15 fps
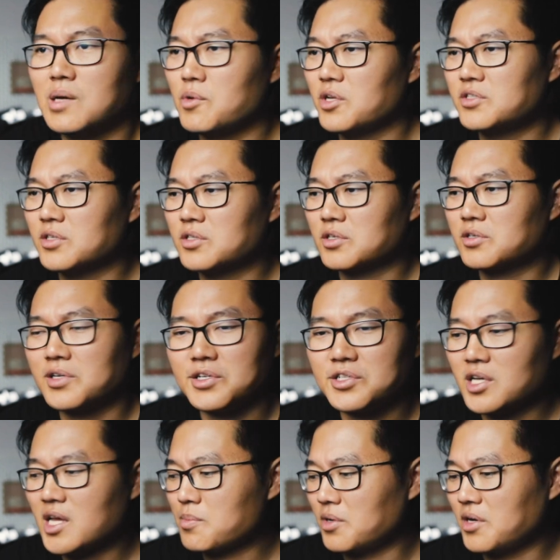I mean, it's such a
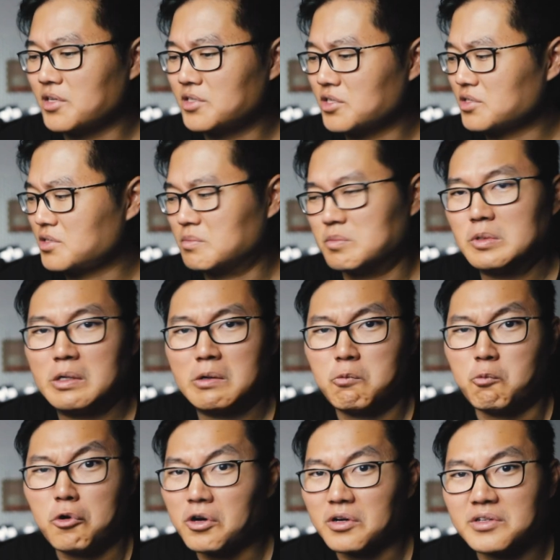cliche, but it just
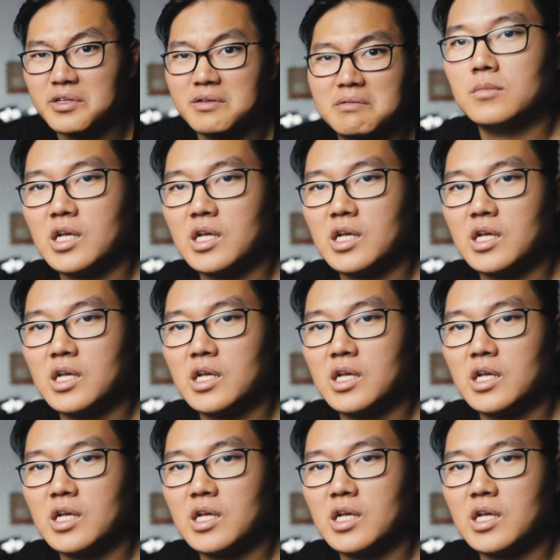worked.